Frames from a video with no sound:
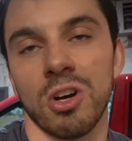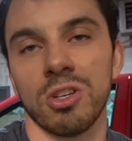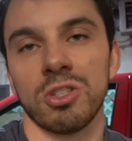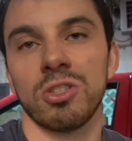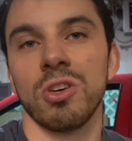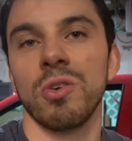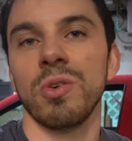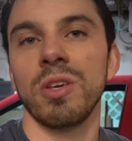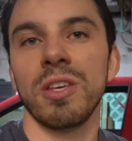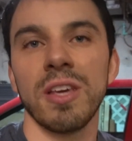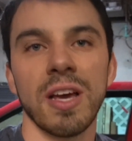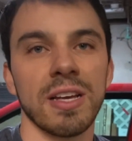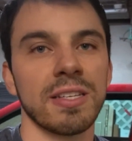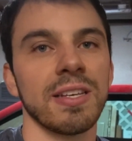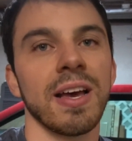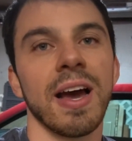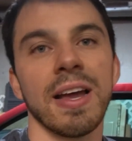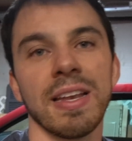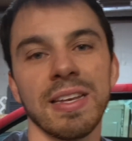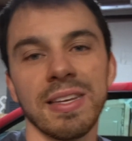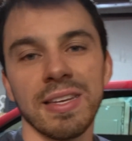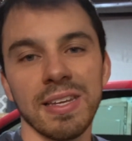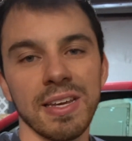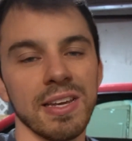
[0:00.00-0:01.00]
So yes, I
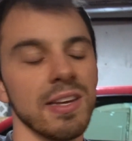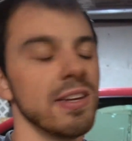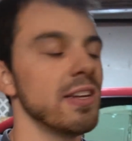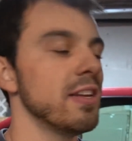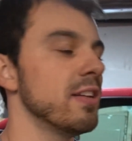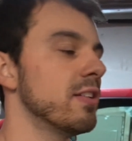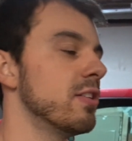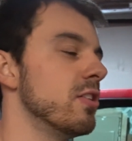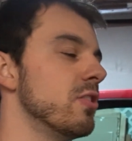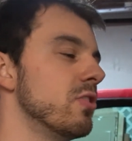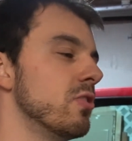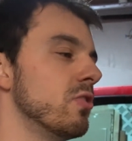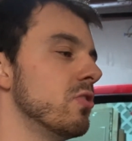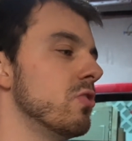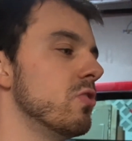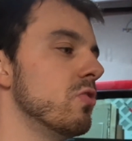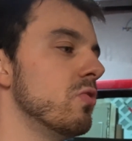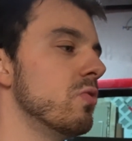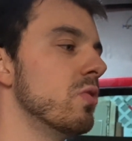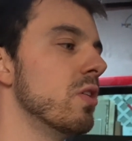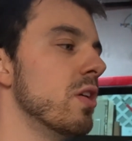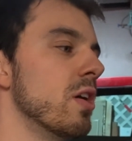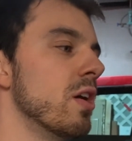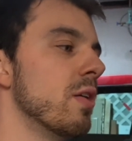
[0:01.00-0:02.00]
did need to
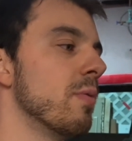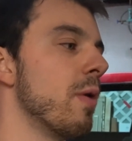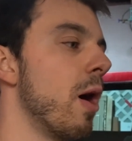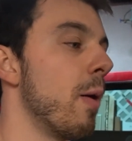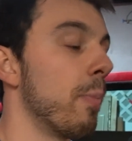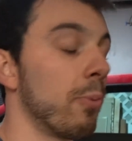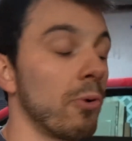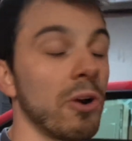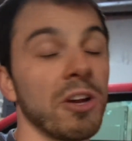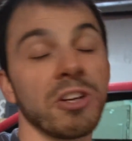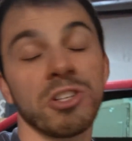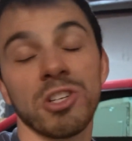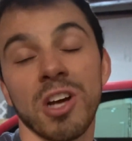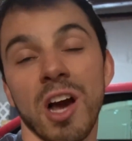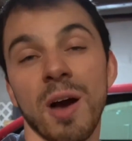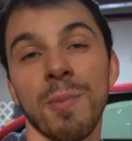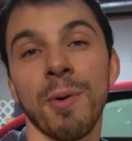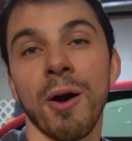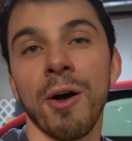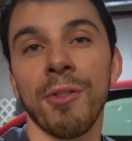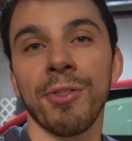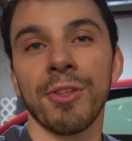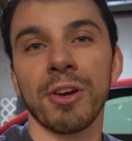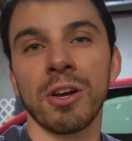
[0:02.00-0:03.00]
do a brake job
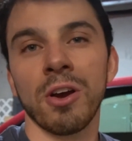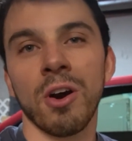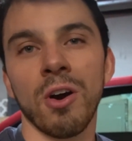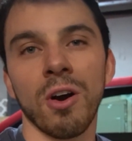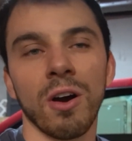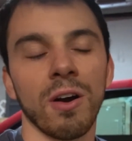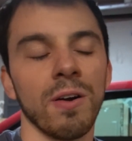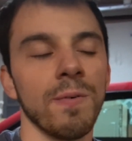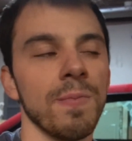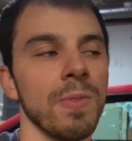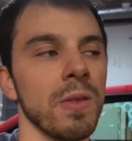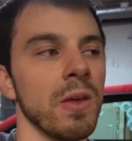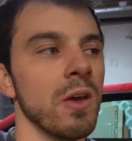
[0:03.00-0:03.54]
on the car.